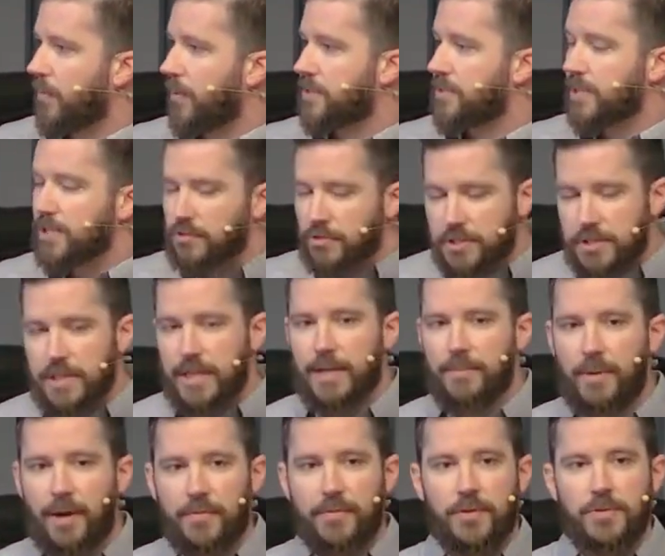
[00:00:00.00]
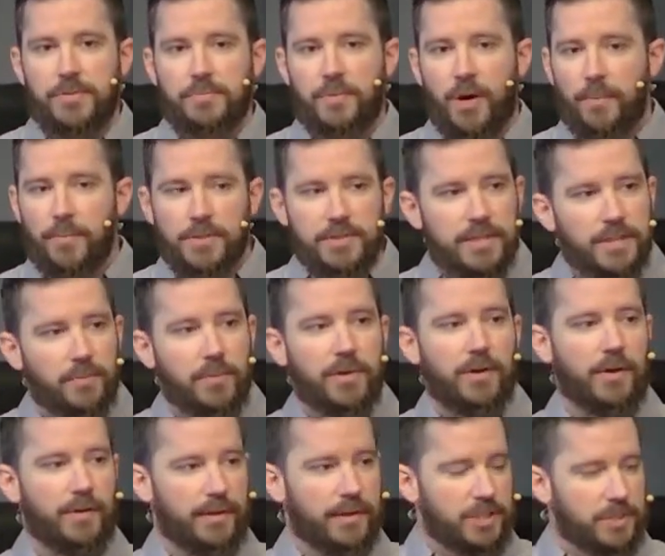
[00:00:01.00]
what's interesting about those moments that we
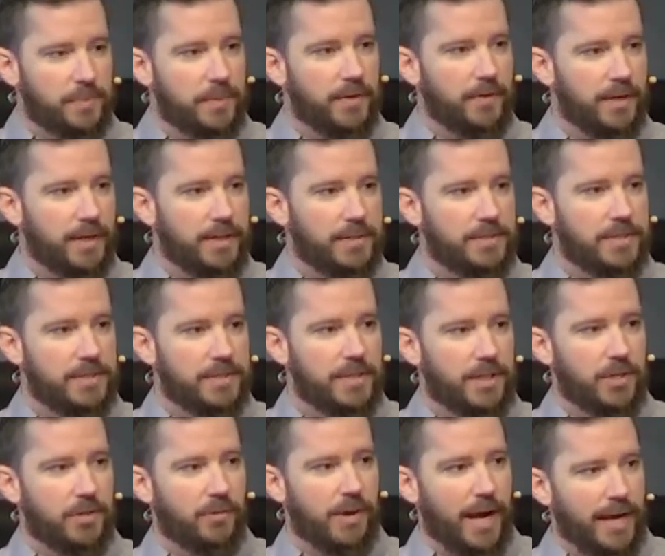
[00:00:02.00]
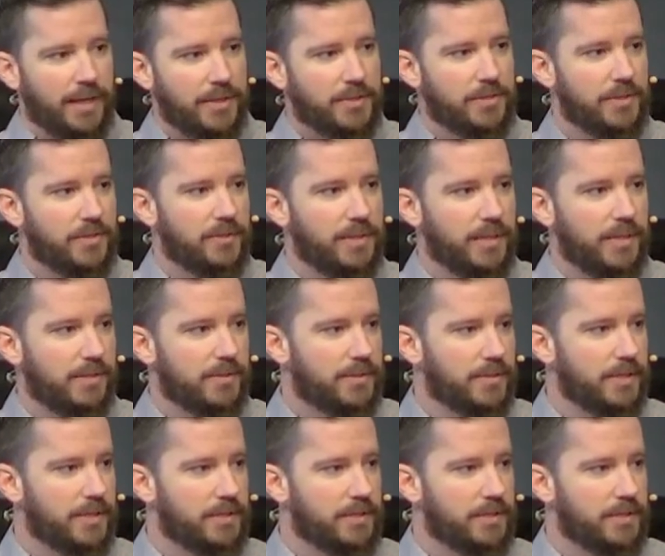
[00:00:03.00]
all experience is that gratitude is,